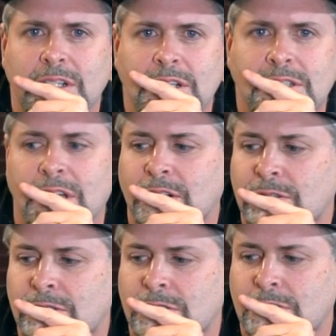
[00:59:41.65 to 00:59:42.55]

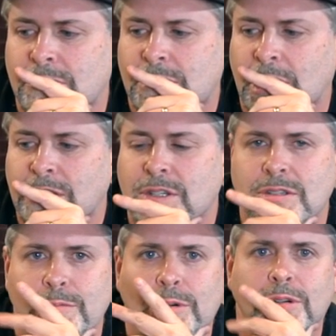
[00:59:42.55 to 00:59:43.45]
So tons of
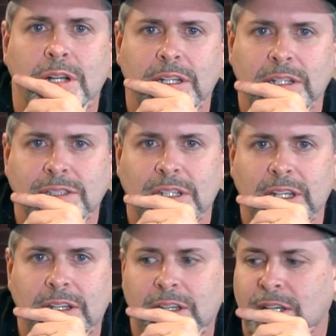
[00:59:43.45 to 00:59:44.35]
support on this
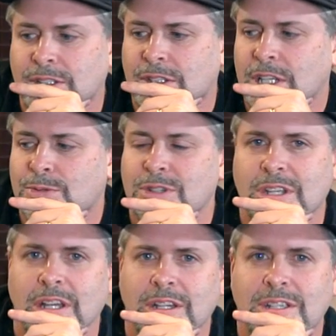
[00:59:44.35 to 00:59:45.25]
thing, because this
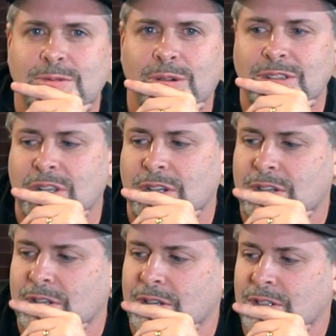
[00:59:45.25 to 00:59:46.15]

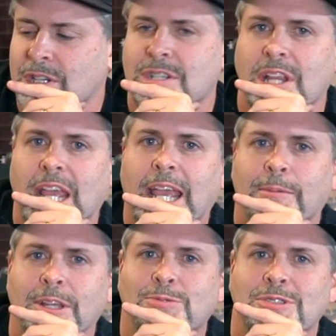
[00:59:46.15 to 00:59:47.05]
wasn't just a
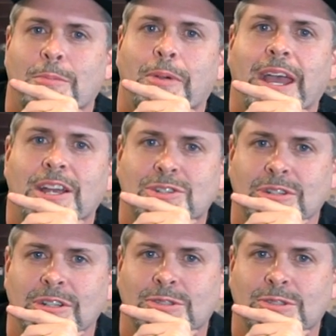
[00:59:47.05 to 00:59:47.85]
game. This was a passion.